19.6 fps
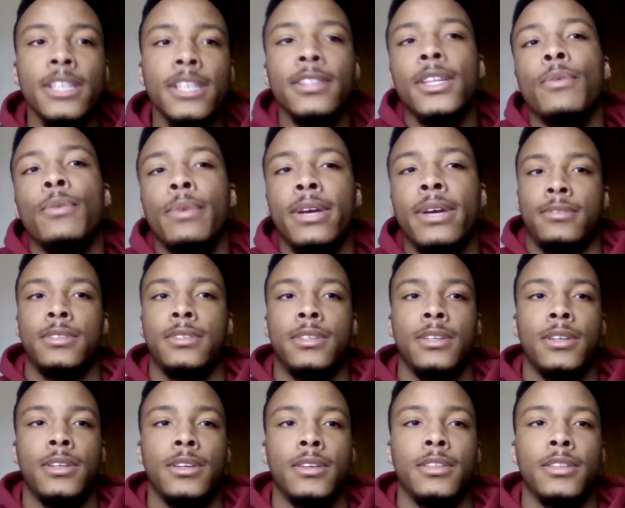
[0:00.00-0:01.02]
and then we got
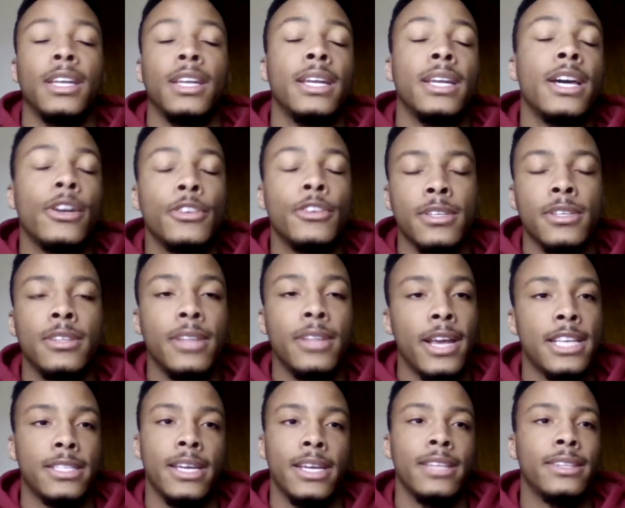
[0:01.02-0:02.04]
to the letters and
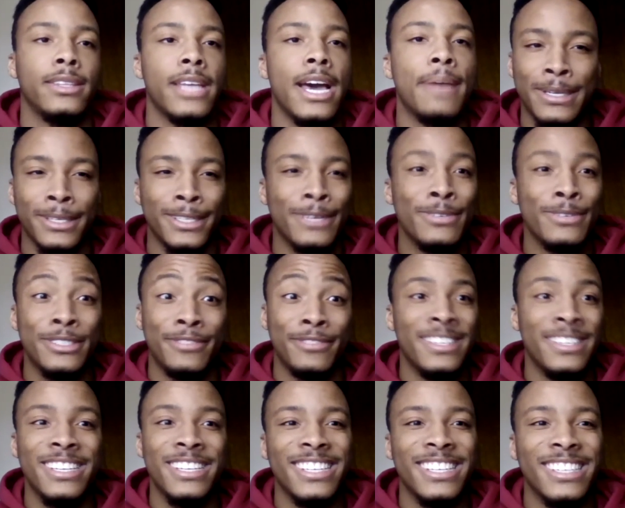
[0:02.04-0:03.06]
things like that. It was
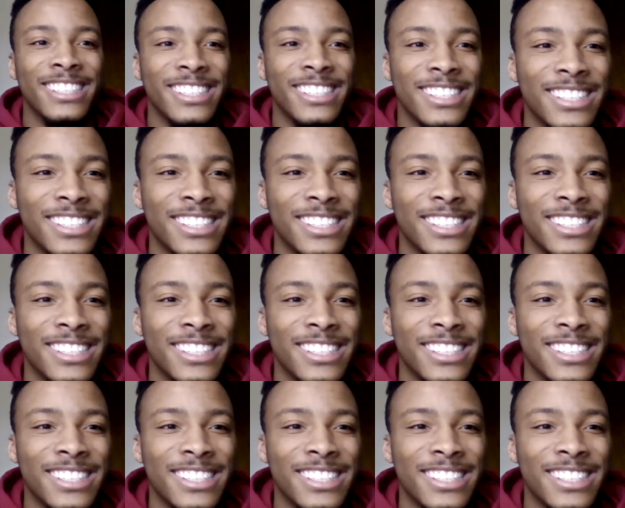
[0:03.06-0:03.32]
fun.